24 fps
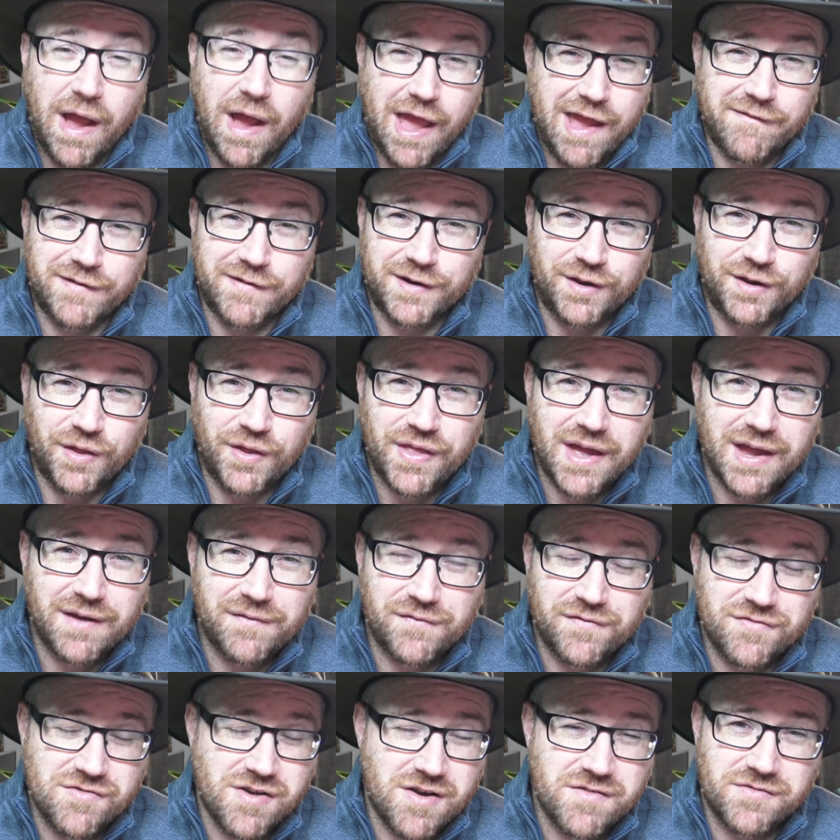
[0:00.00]
or another
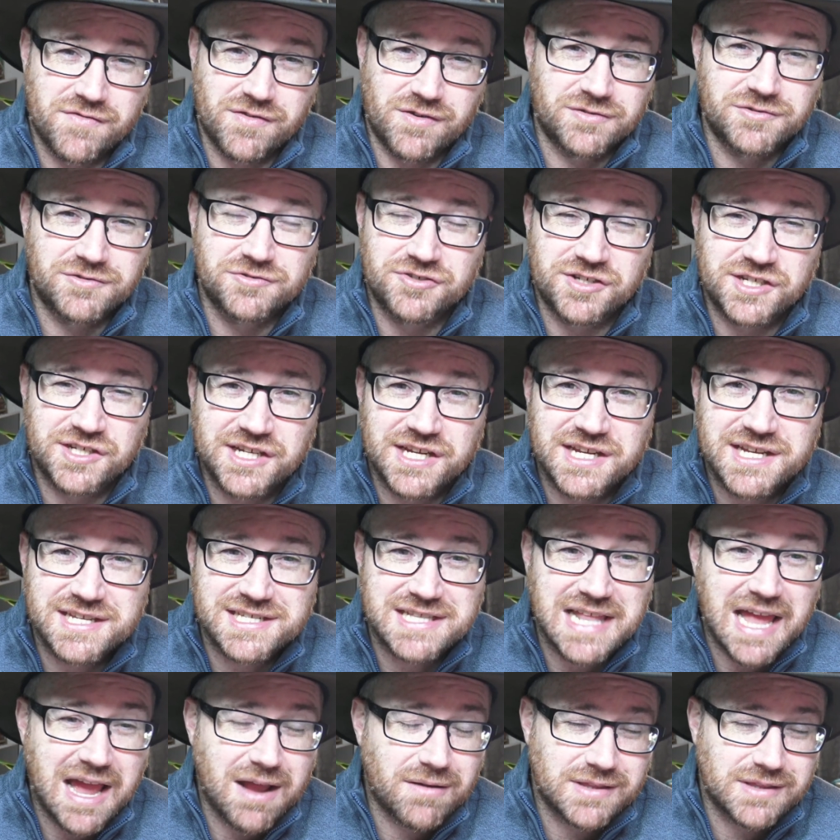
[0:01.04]
for over 100 years
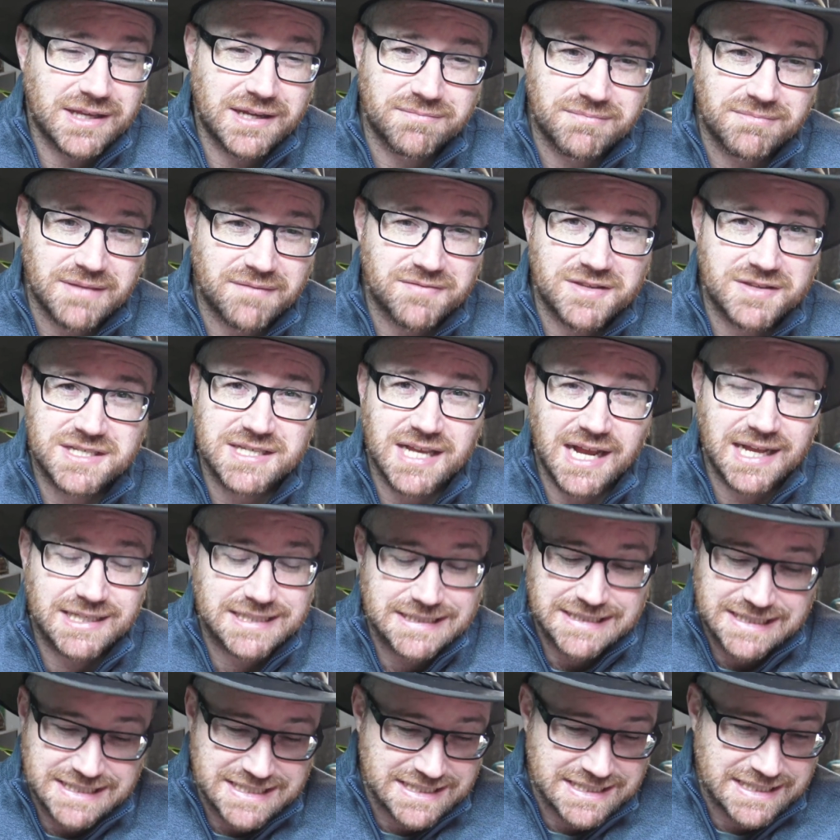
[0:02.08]
now. They've decided
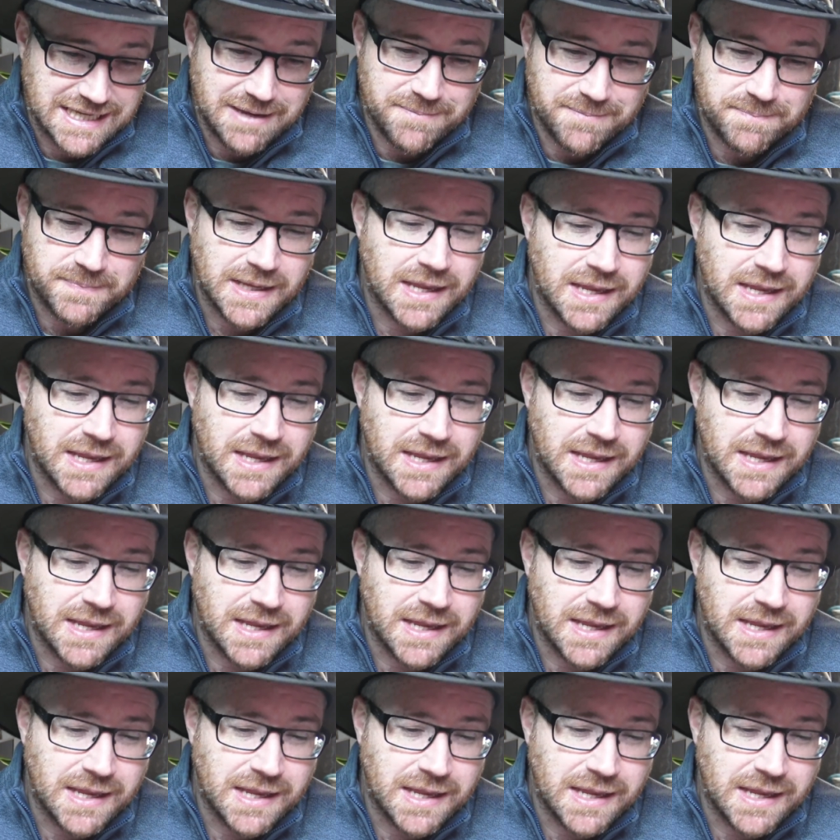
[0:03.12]
this is it.